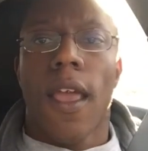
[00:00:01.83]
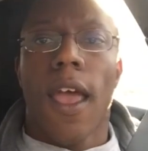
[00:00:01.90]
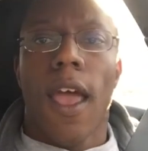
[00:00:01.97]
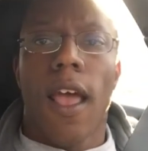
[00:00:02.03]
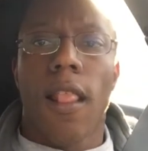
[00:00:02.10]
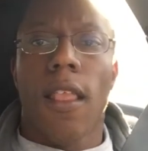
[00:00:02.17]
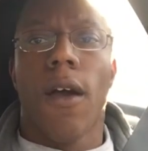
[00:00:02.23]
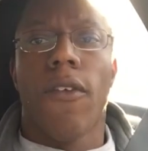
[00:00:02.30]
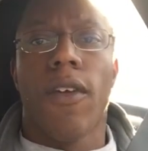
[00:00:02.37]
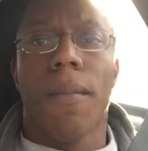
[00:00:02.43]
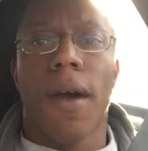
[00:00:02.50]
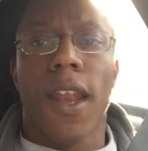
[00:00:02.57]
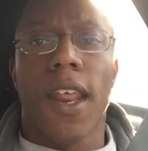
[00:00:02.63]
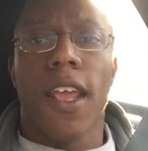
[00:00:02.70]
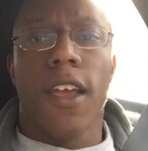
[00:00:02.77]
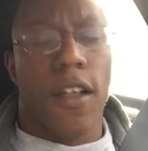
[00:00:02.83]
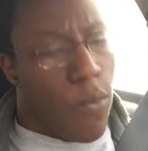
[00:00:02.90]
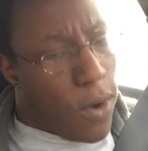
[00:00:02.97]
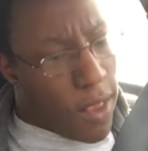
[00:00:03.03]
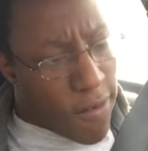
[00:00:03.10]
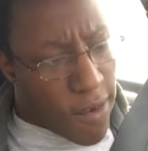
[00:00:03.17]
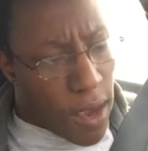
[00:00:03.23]
Hello, everybody. Good
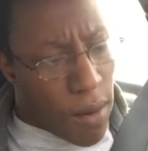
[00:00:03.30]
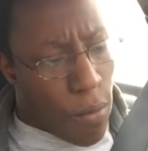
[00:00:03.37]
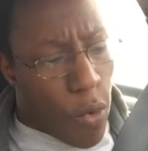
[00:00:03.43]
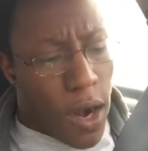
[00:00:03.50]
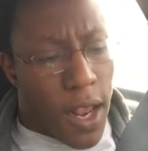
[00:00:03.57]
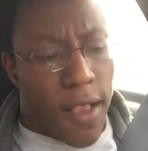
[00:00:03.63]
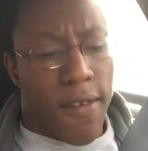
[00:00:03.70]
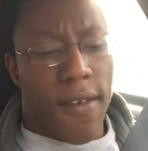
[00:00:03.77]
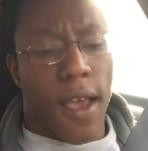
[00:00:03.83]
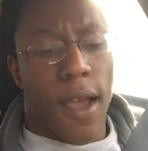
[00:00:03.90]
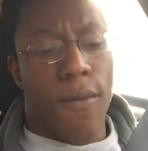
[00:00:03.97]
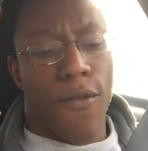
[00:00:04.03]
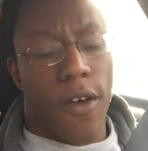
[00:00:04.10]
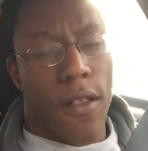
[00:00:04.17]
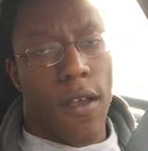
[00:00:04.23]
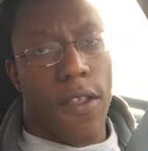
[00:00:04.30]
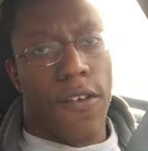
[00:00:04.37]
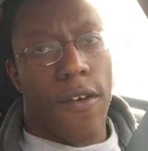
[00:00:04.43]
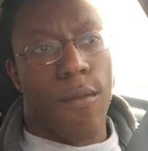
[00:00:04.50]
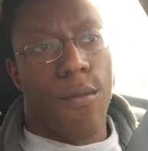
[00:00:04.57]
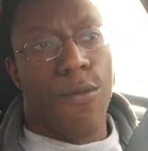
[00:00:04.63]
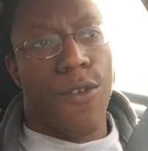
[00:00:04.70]
Wednesday morning. It's time for
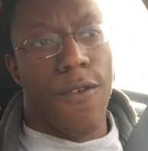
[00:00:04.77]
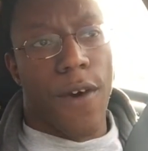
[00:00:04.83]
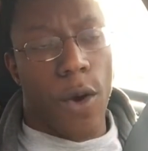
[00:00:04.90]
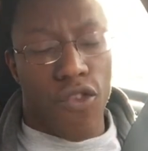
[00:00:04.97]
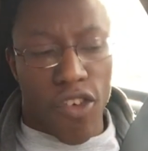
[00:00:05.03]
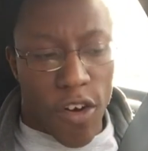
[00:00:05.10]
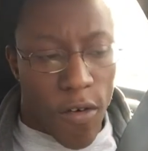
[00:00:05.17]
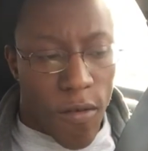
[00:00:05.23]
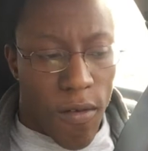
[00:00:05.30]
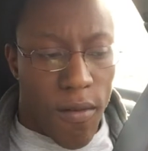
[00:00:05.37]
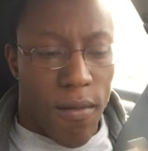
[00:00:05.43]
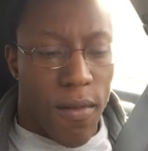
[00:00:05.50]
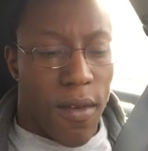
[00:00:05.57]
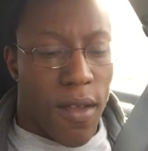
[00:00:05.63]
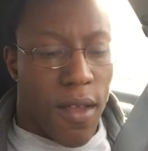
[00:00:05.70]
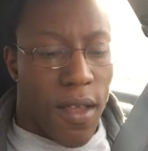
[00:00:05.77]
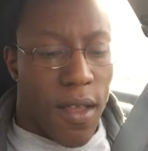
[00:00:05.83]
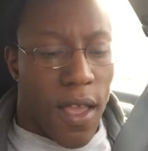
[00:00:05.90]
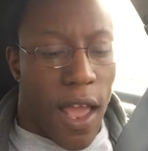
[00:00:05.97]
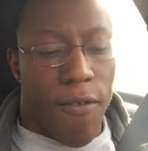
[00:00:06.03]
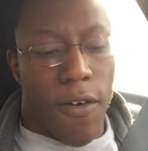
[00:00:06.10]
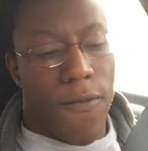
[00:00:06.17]
another devotional.
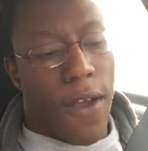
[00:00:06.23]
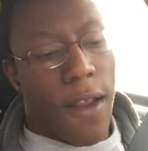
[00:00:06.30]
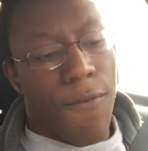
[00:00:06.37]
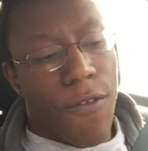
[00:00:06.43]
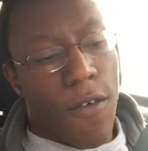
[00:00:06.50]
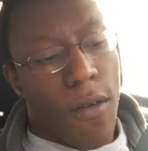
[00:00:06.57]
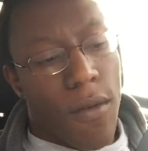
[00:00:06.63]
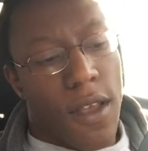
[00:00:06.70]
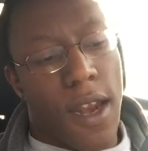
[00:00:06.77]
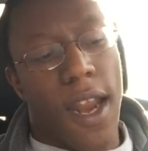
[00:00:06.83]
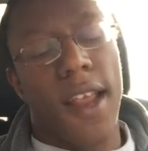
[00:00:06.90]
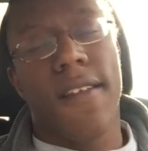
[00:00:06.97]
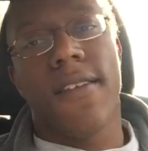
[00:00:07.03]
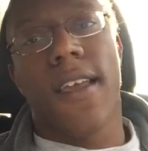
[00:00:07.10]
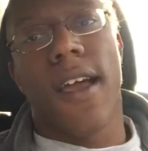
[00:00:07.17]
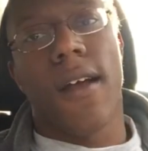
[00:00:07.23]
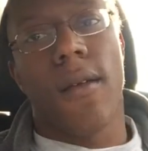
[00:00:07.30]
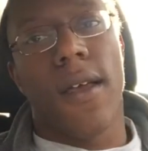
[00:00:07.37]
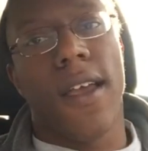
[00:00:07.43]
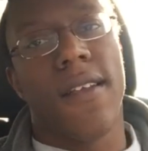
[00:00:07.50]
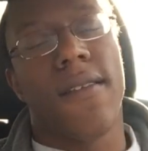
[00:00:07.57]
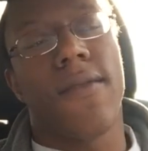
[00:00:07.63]
Ever faithful. Today's title.
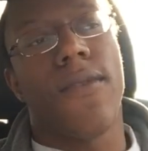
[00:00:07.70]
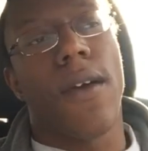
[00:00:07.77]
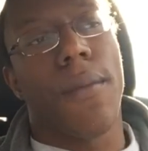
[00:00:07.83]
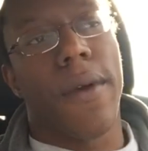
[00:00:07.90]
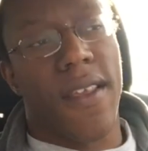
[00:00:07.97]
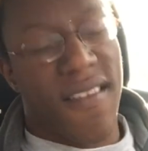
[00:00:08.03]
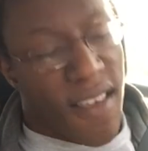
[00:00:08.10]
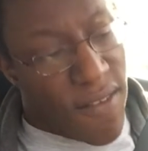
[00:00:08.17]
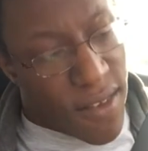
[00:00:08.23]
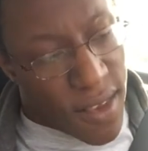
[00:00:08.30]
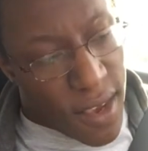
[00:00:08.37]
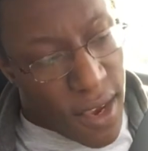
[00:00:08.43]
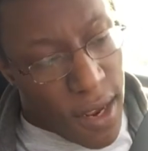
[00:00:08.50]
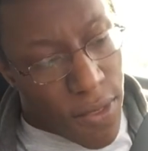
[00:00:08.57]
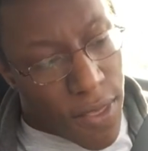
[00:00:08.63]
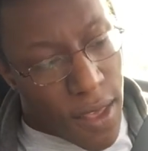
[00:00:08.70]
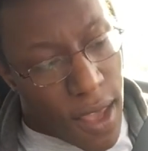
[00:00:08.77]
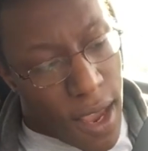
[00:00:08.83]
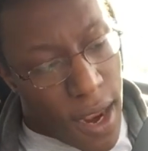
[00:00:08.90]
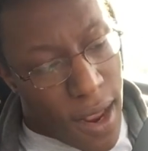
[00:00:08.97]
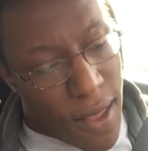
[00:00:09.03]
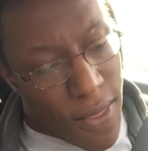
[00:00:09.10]
It's February seventeenth,
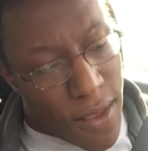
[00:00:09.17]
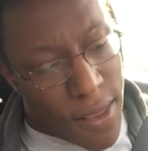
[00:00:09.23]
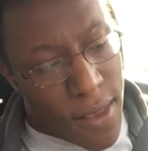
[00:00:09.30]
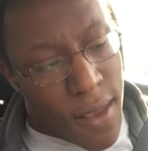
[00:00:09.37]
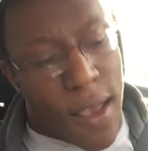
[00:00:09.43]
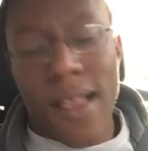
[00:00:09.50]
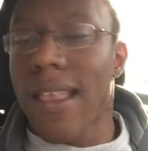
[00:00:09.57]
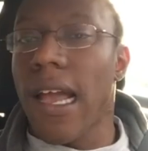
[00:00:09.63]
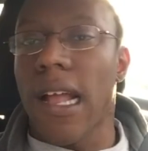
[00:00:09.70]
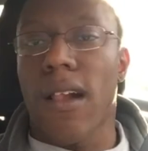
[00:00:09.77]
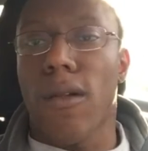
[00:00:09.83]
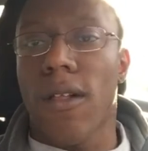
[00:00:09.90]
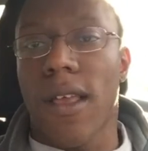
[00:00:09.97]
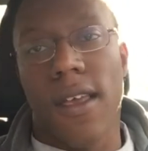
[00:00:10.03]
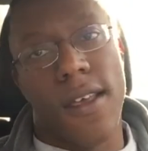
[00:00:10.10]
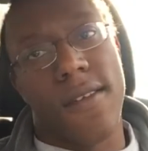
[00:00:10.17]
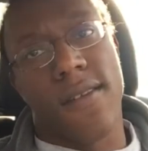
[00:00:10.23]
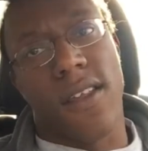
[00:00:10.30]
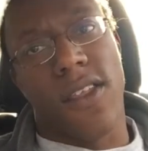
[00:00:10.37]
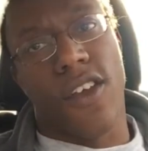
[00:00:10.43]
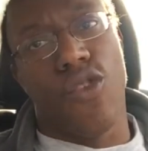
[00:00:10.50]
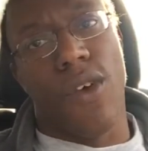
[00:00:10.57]
and the title is
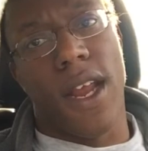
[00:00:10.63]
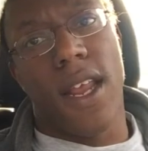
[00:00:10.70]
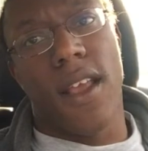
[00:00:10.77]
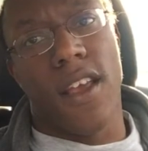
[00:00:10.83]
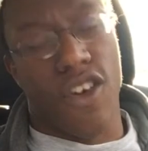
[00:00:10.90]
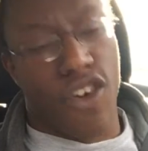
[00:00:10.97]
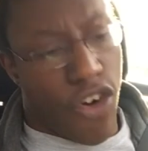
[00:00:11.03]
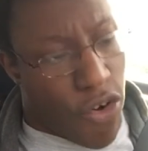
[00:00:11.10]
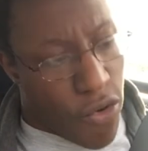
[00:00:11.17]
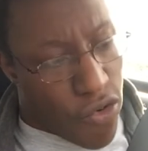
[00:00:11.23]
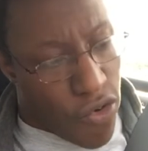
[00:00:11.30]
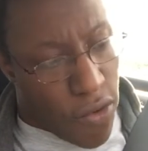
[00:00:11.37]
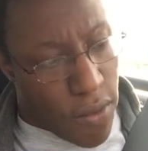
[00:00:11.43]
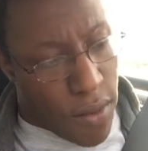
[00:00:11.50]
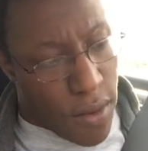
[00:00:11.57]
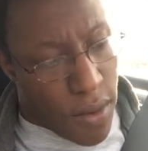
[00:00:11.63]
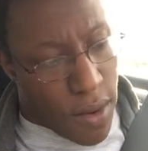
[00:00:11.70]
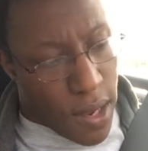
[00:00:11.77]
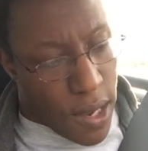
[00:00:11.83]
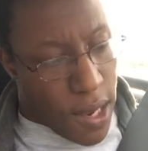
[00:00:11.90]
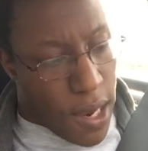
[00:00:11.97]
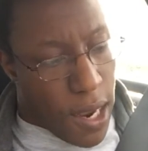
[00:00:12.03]
"The Great Encourager,"
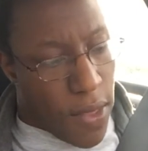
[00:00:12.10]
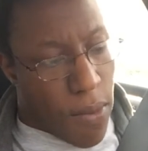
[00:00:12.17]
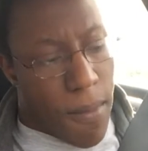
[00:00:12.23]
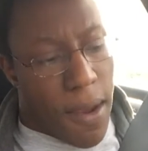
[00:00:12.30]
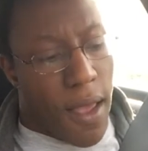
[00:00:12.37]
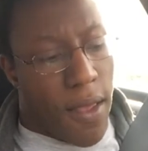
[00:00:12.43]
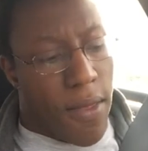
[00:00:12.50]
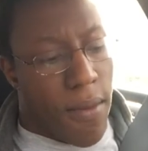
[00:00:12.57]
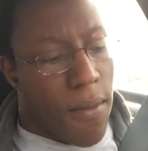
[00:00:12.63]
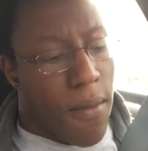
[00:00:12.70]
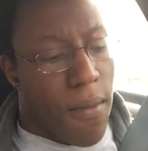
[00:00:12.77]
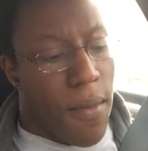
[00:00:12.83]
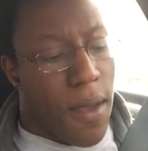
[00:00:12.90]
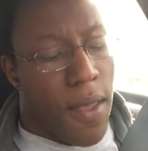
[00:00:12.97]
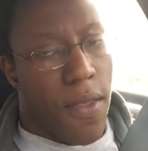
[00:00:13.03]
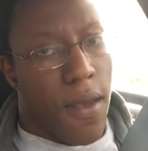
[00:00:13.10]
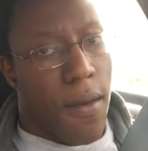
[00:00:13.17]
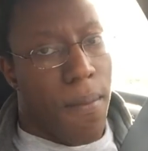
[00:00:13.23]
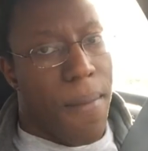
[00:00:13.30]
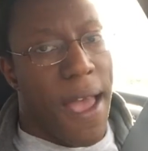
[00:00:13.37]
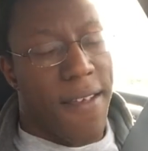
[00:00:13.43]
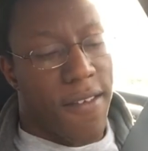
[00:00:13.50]
and the and the, and the
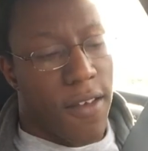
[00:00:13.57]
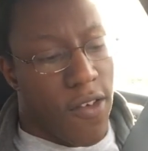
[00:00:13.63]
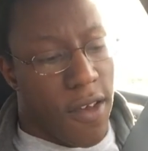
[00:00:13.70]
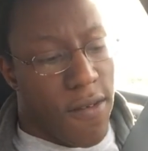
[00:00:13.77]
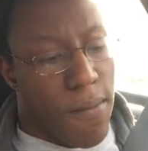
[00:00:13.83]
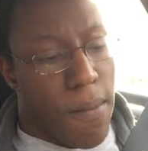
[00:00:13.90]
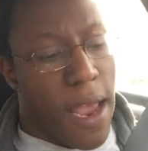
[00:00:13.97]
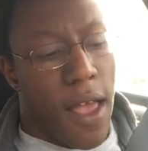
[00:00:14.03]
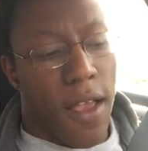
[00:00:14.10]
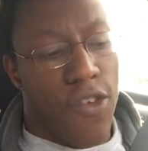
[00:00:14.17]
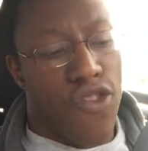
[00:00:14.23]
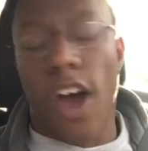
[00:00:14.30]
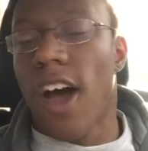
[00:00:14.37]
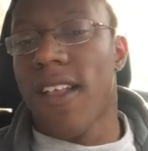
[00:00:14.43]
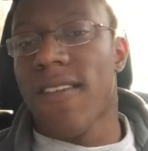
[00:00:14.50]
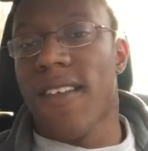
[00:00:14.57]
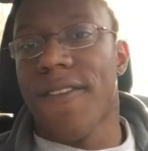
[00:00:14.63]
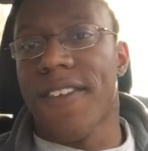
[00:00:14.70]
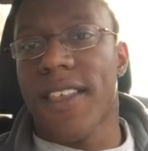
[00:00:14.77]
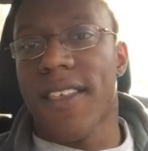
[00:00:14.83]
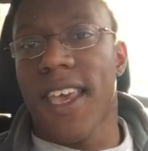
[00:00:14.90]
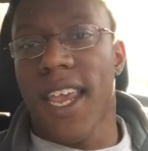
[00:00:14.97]
passage is John
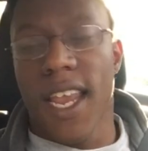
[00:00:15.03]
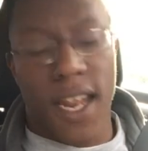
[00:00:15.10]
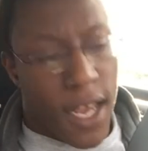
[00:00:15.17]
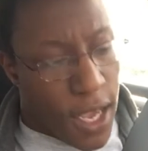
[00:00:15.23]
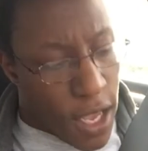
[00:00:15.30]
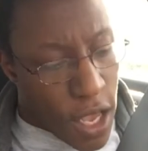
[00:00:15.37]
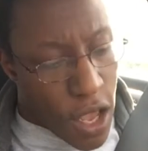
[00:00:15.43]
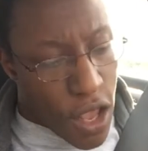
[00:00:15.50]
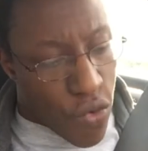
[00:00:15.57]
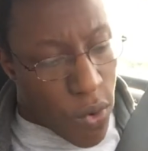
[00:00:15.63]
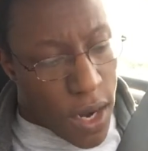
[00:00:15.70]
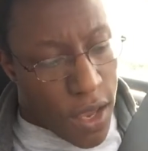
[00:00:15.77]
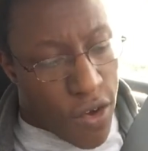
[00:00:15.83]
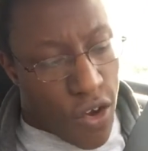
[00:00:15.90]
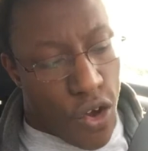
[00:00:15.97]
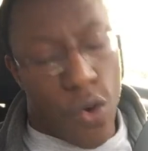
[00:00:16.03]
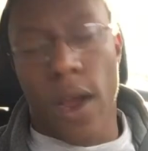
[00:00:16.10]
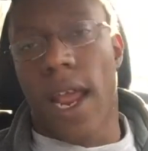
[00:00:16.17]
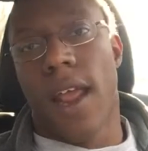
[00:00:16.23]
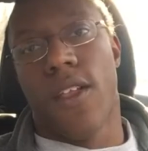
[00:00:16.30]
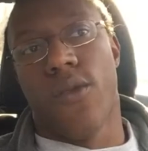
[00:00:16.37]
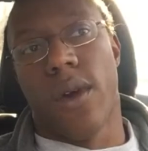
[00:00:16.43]
17, 22
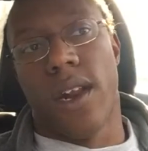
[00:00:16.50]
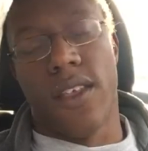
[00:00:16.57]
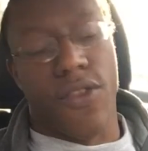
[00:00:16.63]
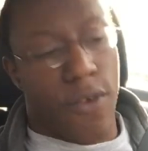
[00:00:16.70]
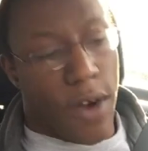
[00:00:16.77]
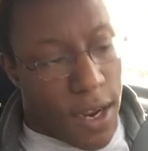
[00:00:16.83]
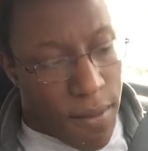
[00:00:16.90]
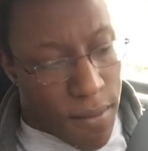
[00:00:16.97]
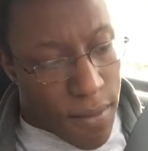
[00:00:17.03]
and twenty three.